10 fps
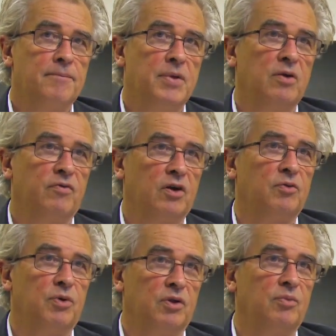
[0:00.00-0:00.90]
Being
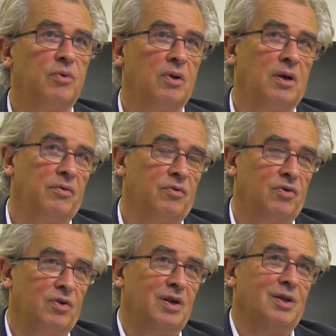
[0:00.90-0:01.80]
vice principal, I have to
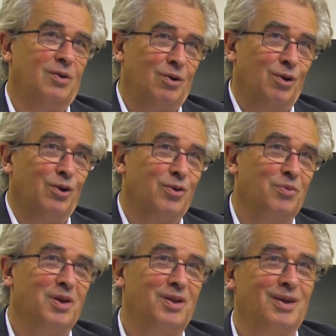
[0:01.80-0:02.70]
sit in on a lot of
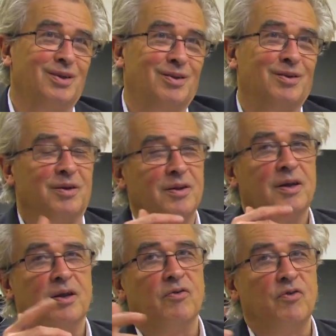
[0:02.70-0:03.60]
meetings,
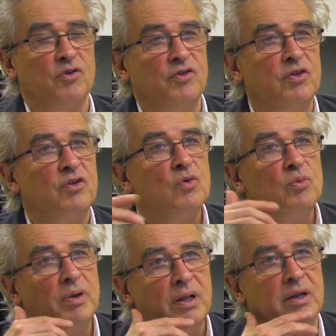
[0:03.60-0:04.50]
and of course this new
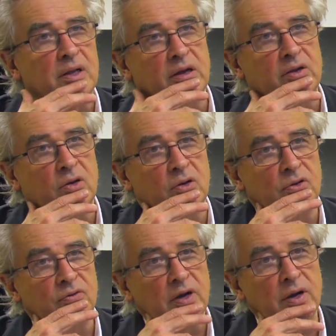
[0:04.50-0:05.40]
building takes a lot
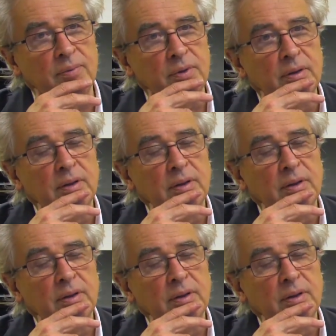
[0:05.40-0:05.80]
of time.